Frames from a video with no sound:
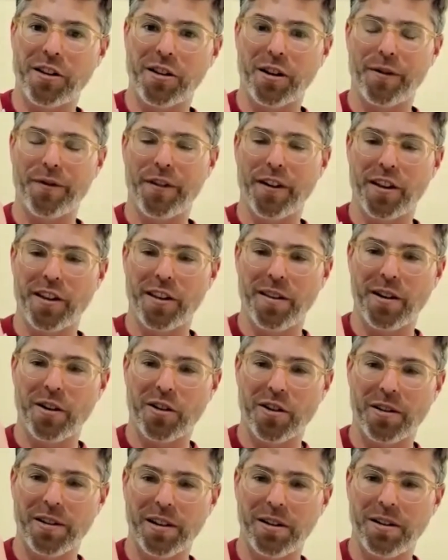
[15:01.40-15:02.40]
surface. And
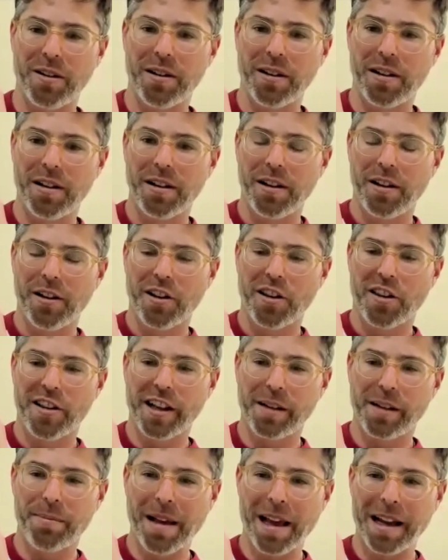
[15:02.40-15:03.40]
there's our little
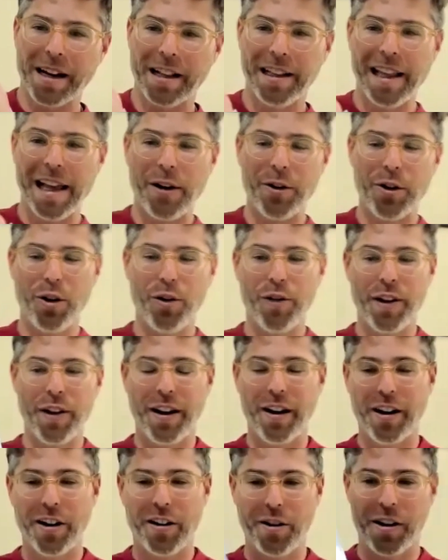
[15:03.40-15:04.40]
stickman clown over
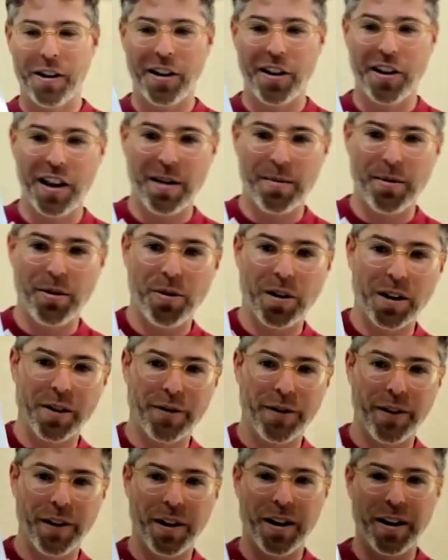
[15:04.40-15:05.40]
there. As you can see, I'm a
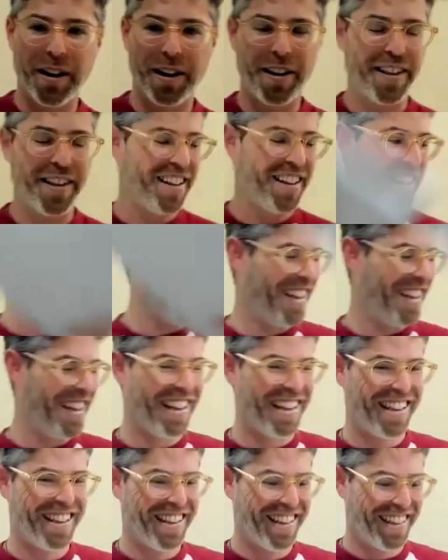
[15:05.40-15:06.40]
wonderful artist.
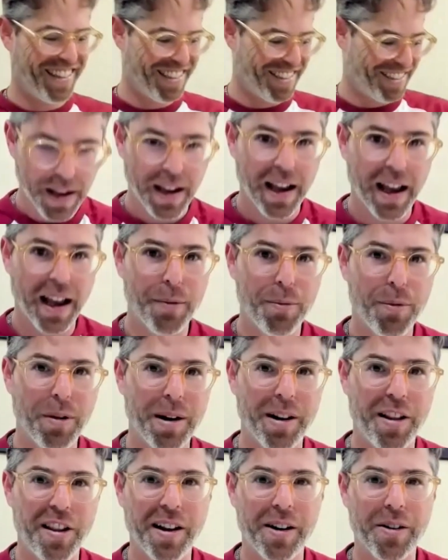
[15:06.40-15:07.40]
And
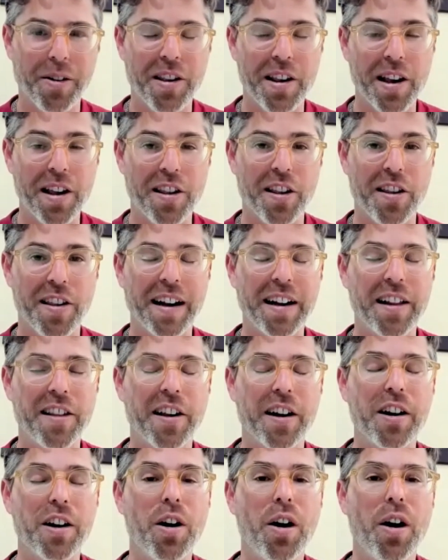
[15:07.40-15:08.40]
what Singer says is that
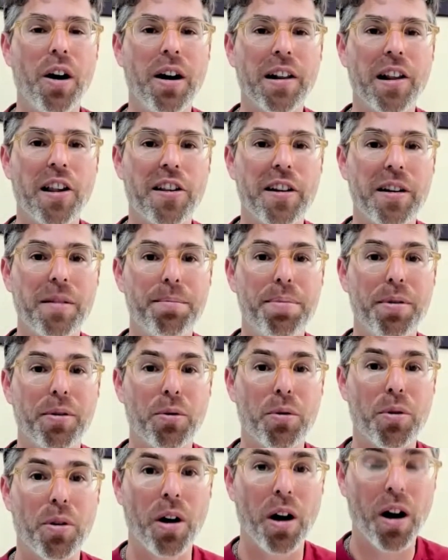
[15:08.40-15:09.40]
it's a constant
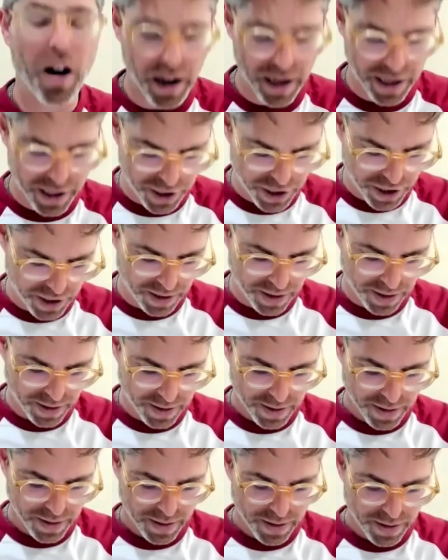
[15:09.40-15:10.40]
barrage
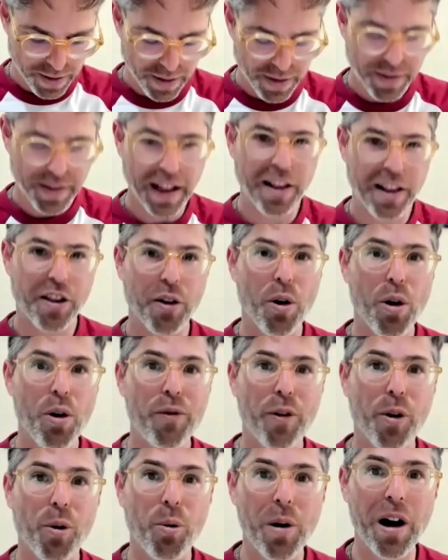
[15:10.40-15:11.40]
that's
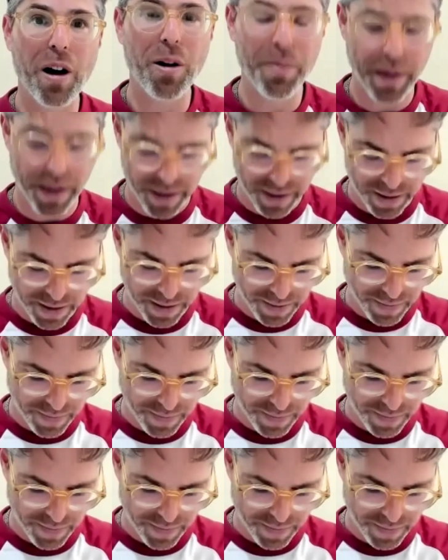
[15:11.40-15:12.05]
overwhelming.